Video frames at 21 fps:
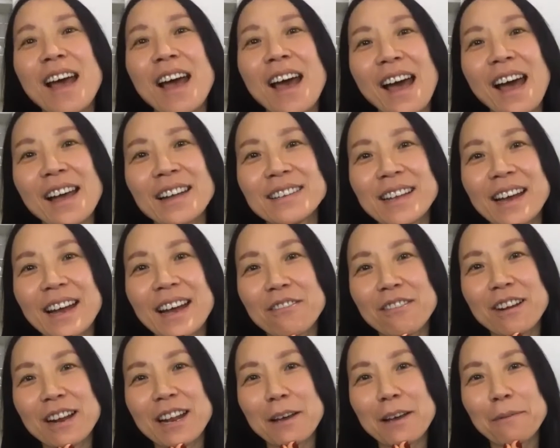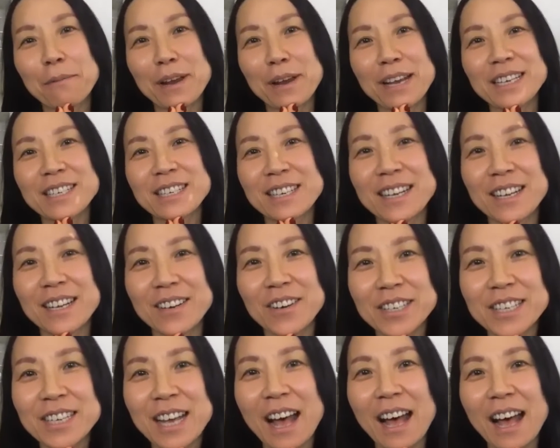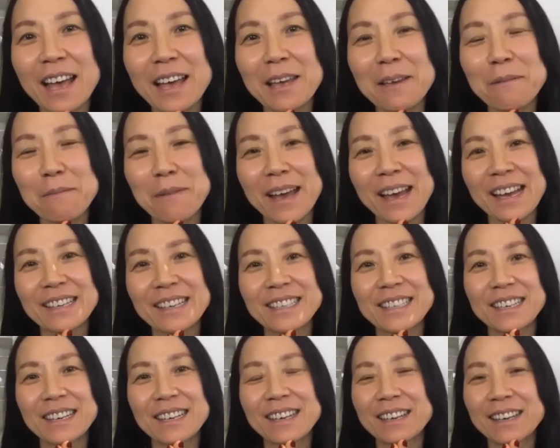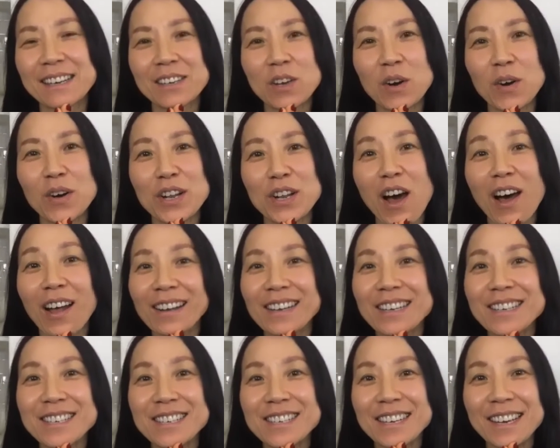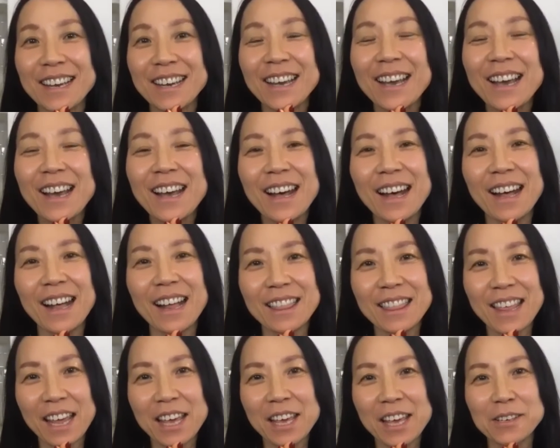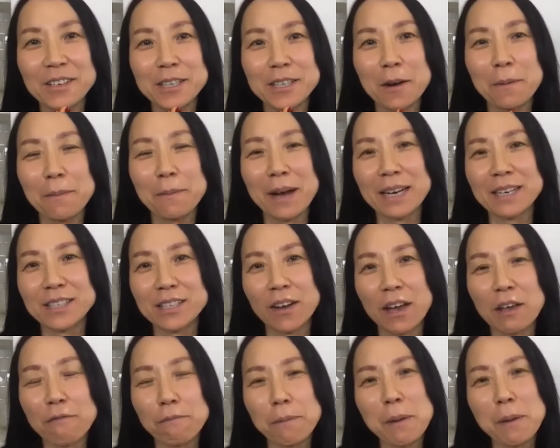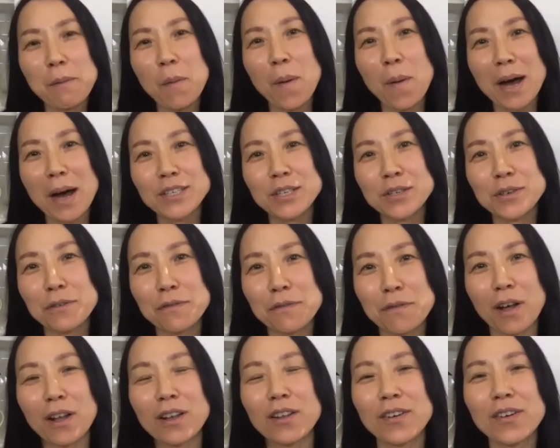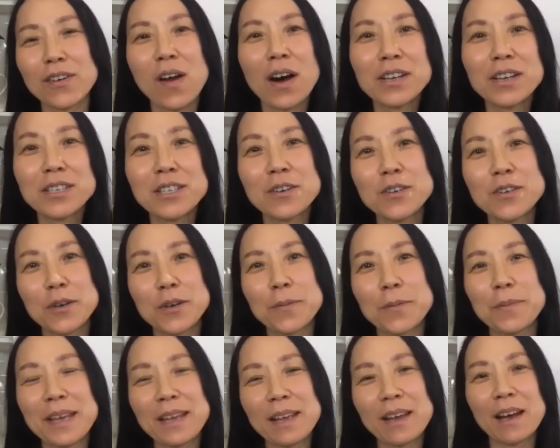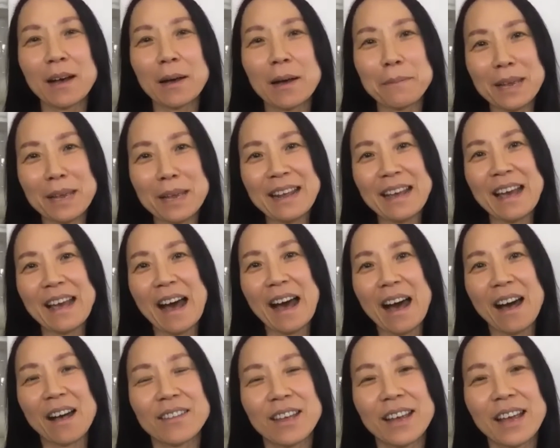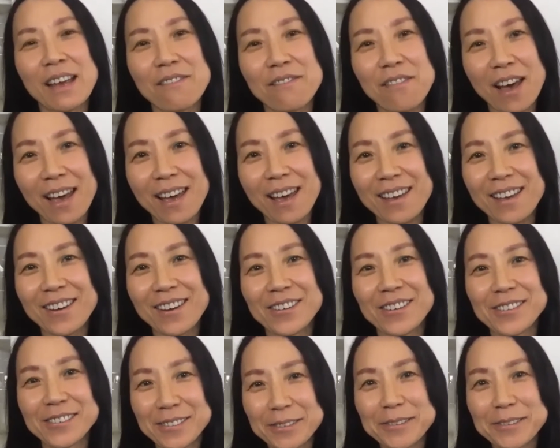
and I really appreciate your time and your knowledge. Thank you so much. So if people want to follow you on social media, how they can find you?